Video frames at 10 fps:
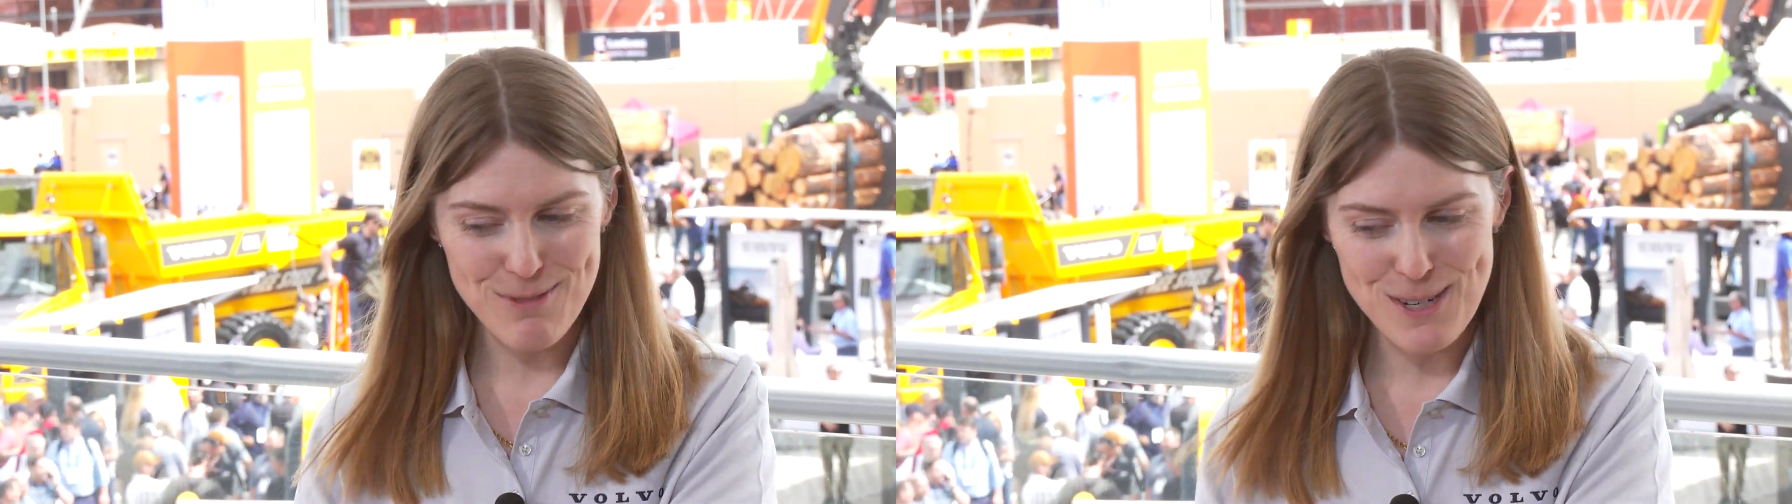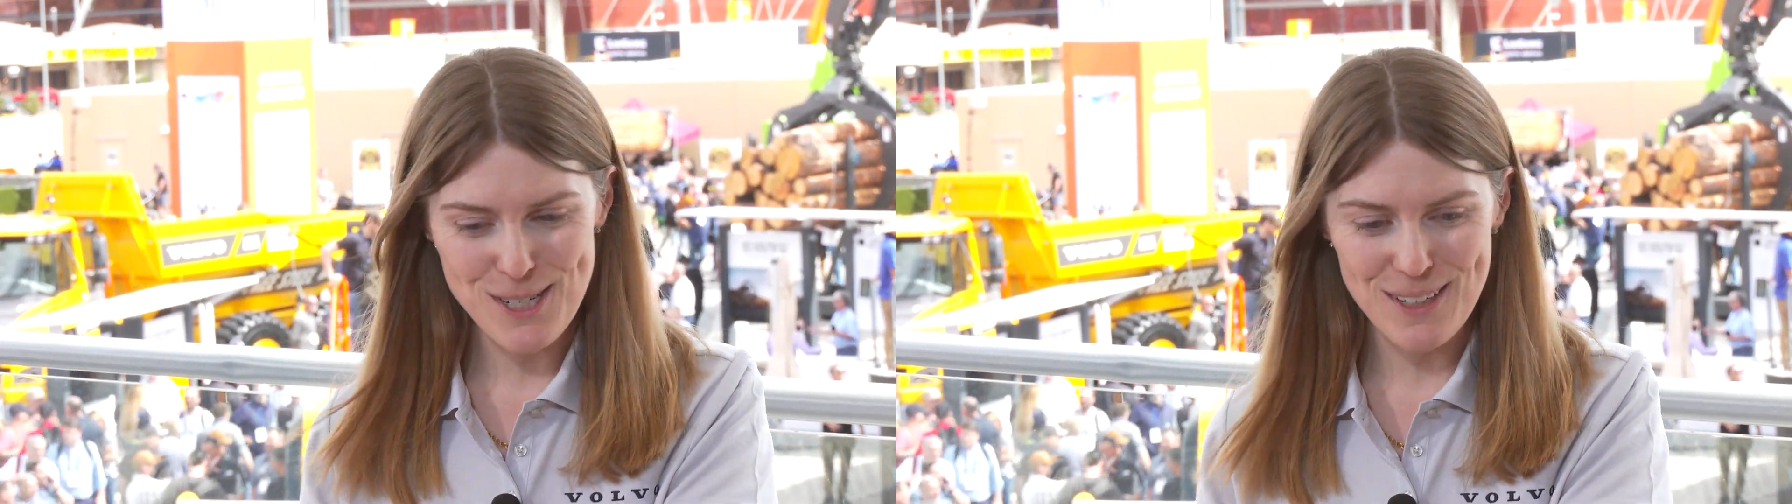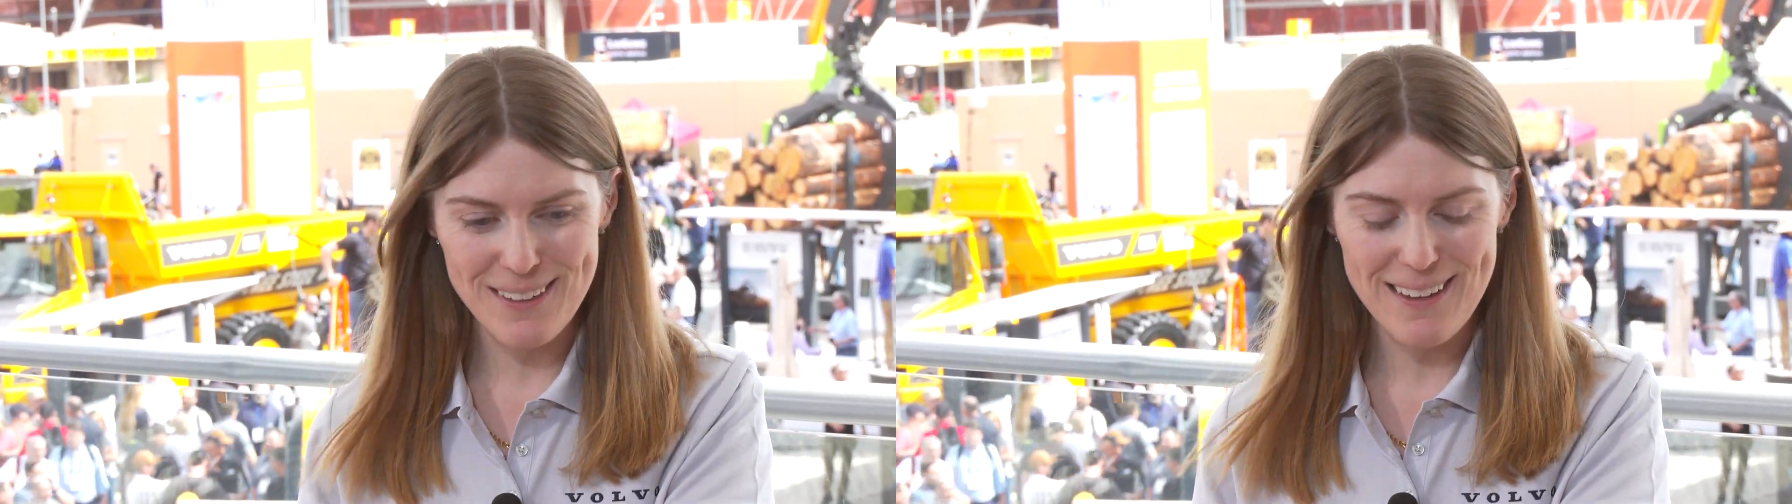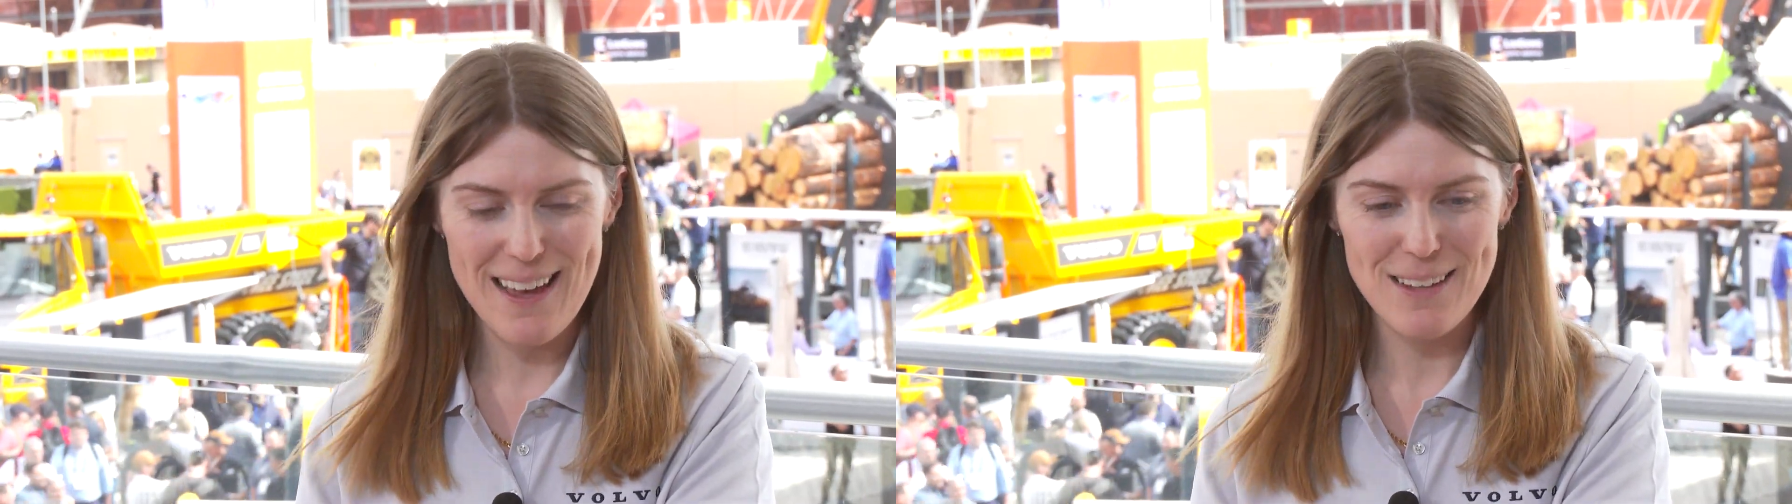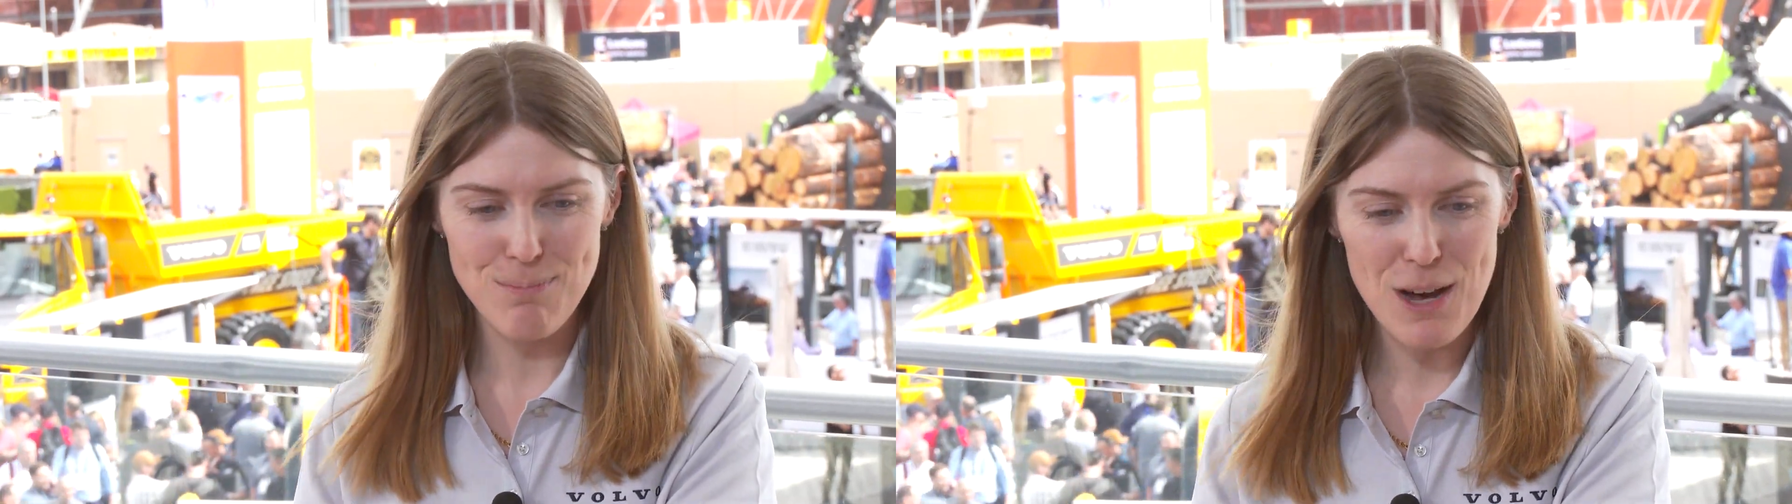
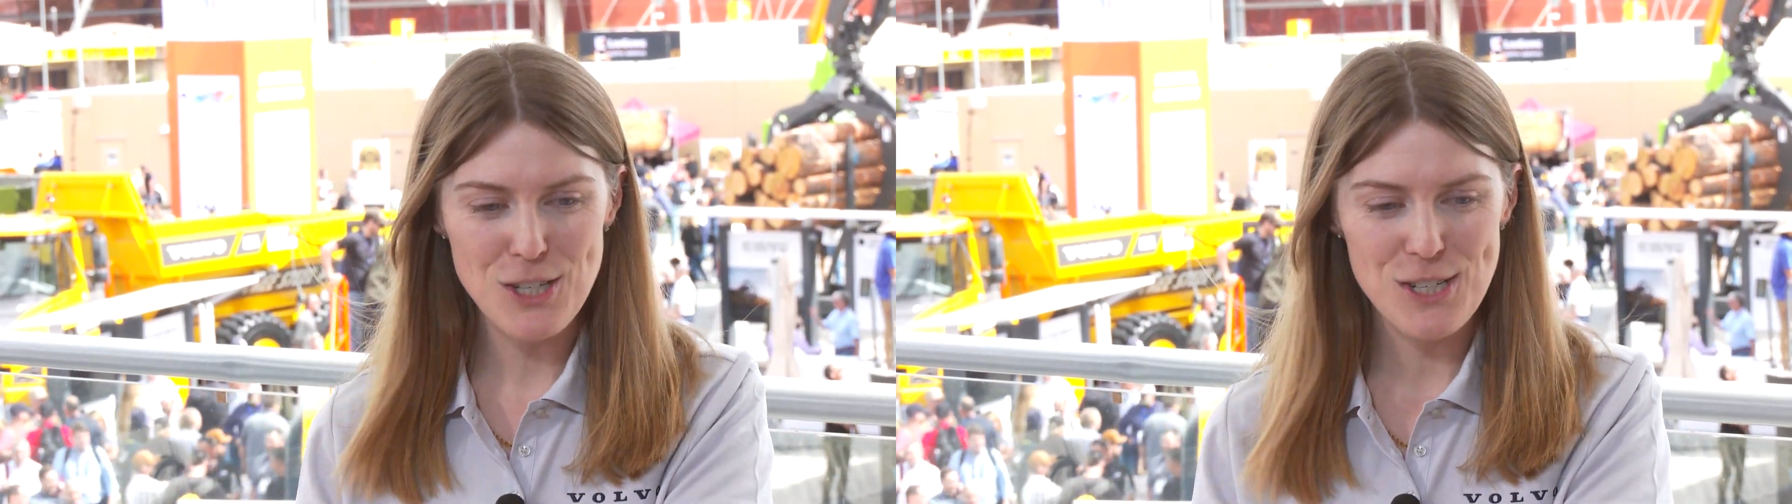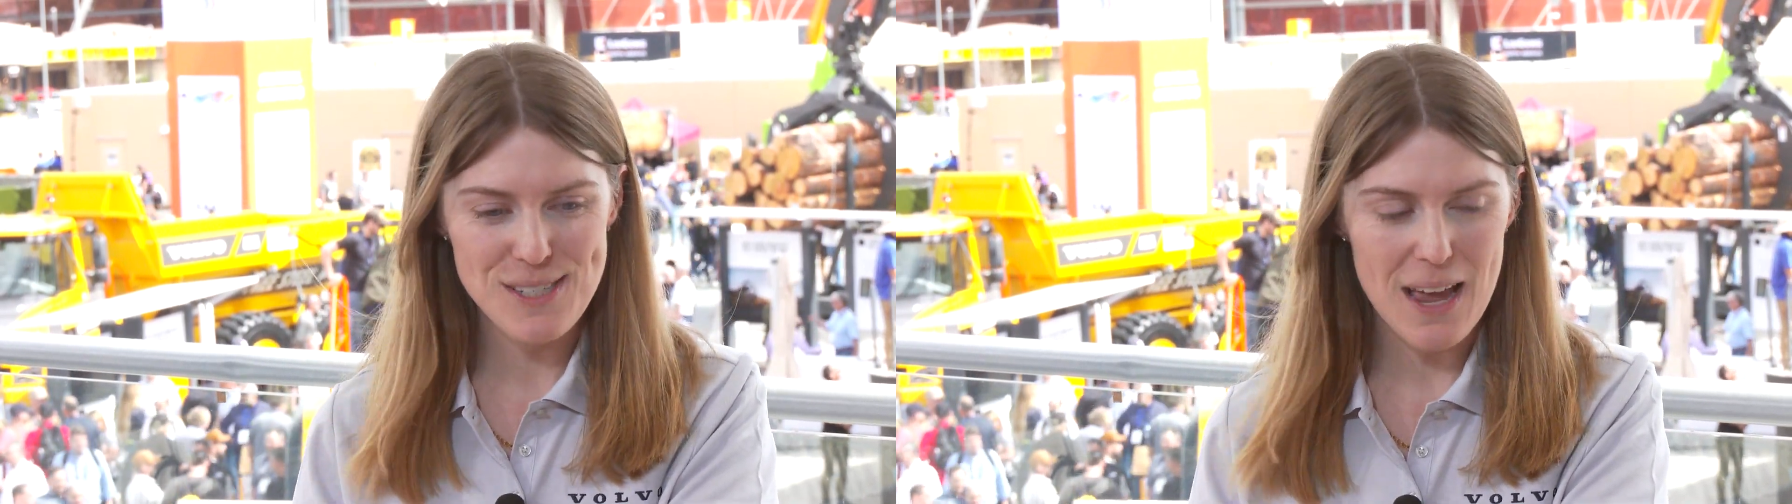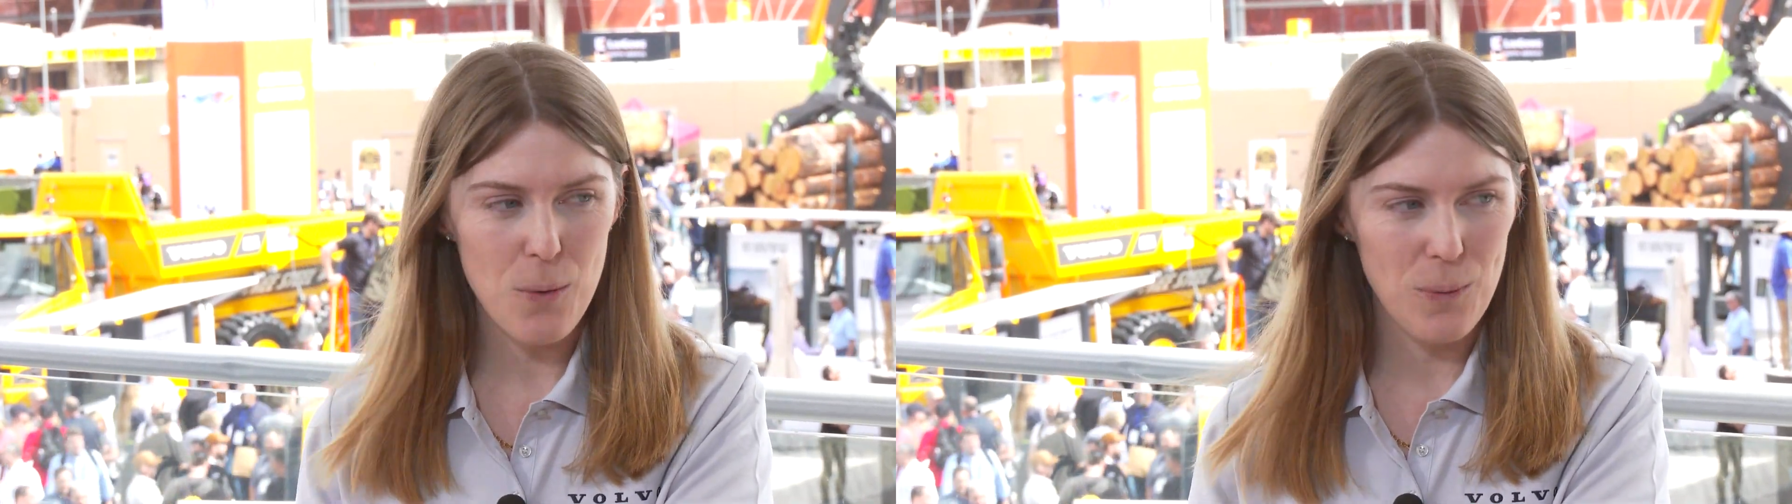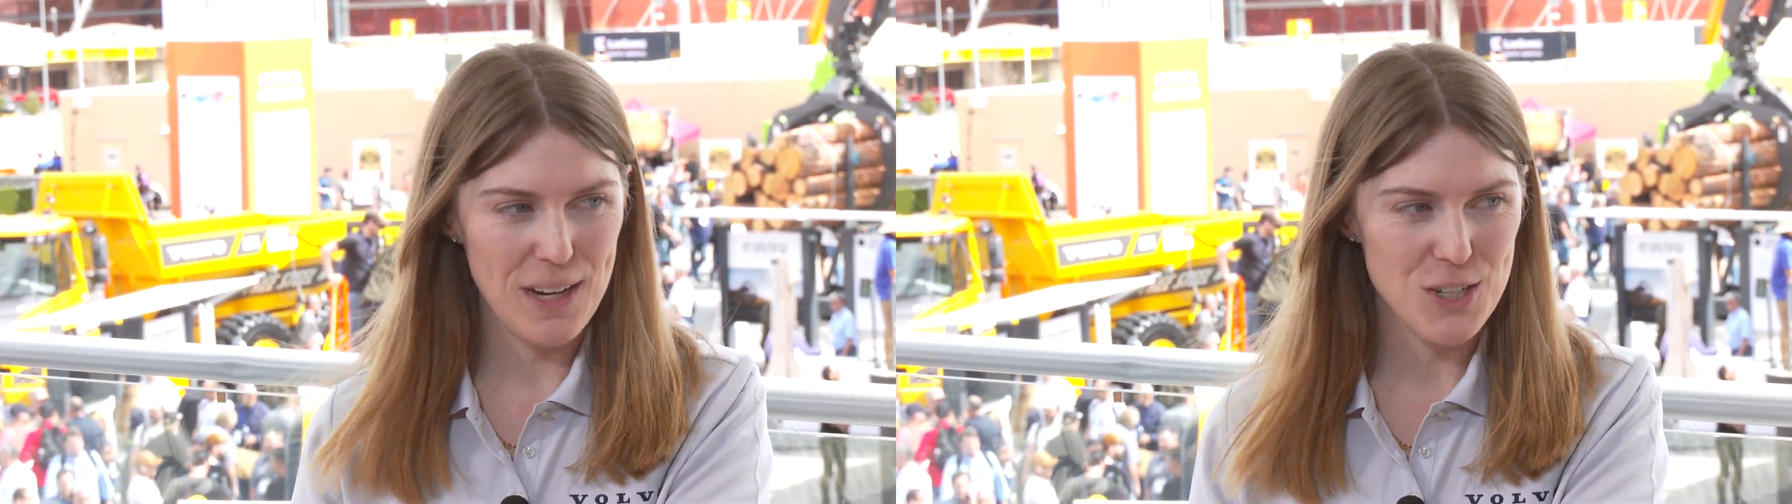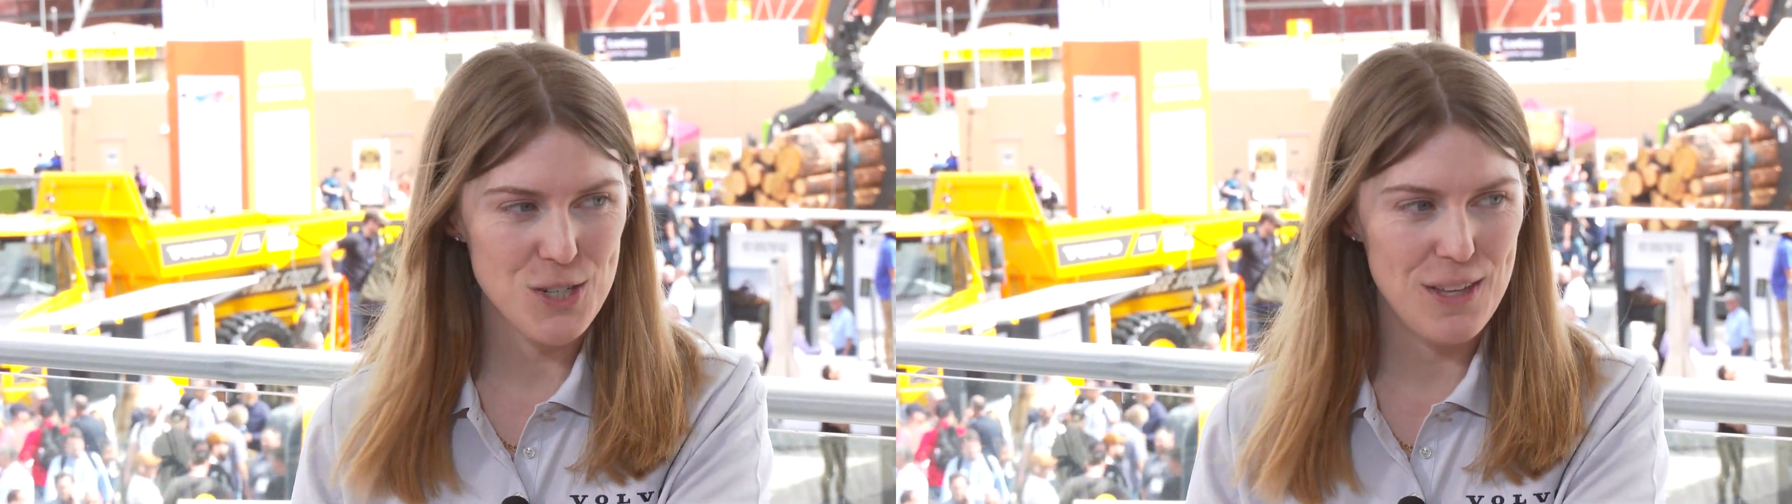much as I wish